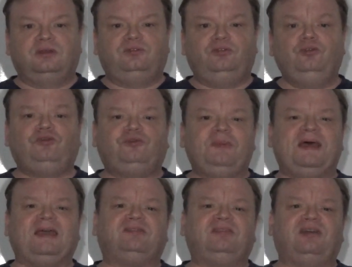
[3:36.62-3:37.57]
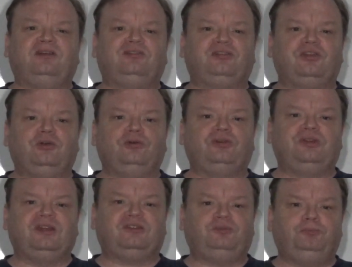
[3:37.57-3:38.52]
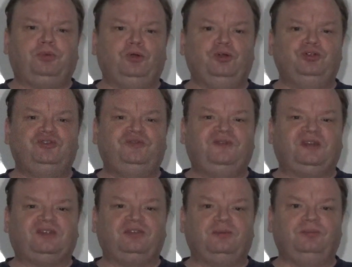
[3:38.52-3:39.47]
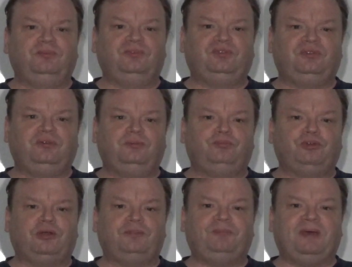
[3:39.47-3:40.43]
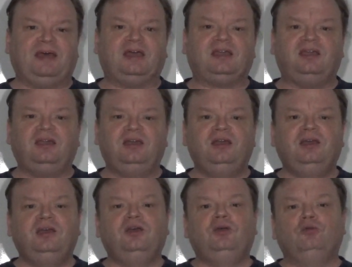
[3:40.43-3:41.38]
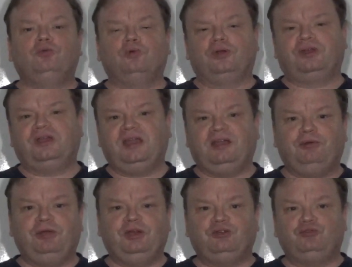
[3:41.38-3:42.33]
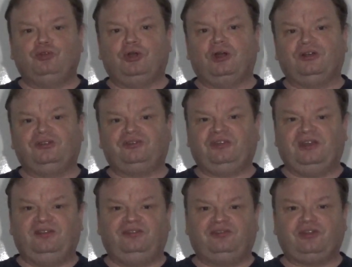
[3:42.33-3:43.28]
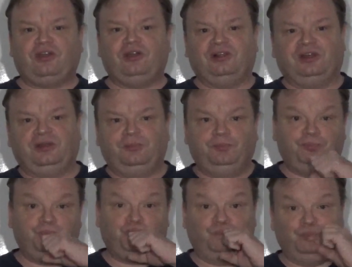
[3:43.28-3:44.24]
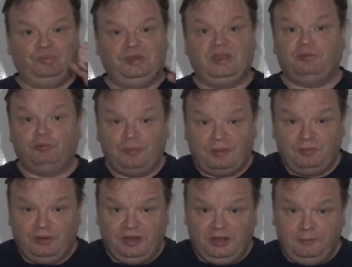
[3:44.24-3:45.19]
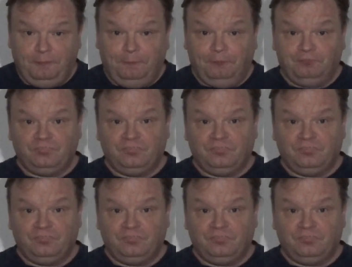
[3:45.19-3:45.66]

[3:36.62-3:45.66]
Two SmackDowns ago, the next Purge victims brought back were Karrion Kross and Scarlett. Yeah, remember him?